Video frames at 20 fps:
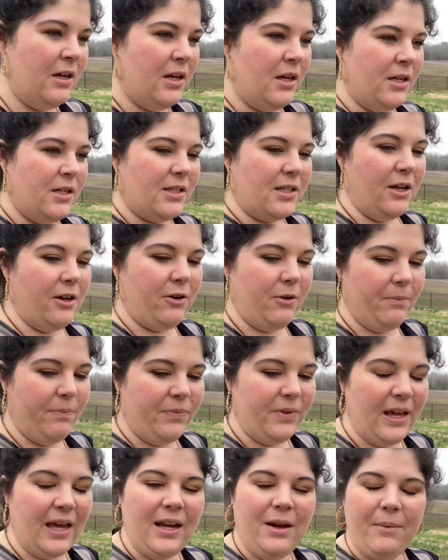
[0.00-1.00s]
So
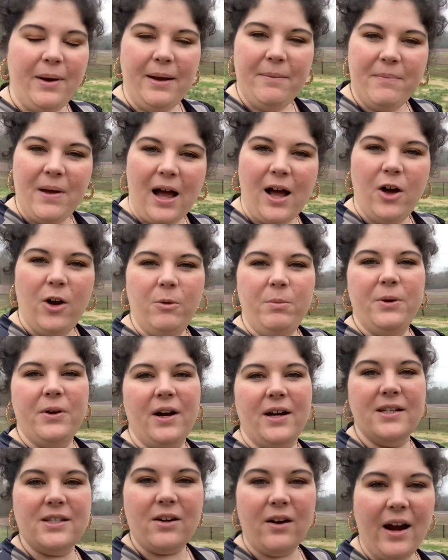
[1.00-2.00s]
anyway, I hope you
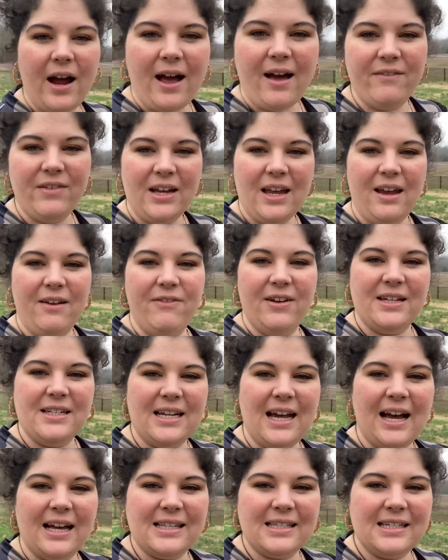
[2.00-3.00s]
guys are having a
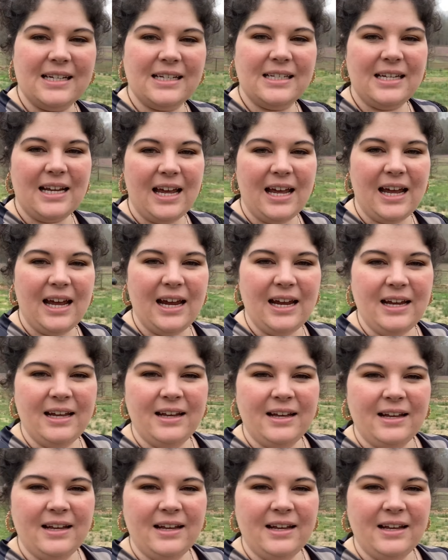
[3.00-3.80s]
fantastic day.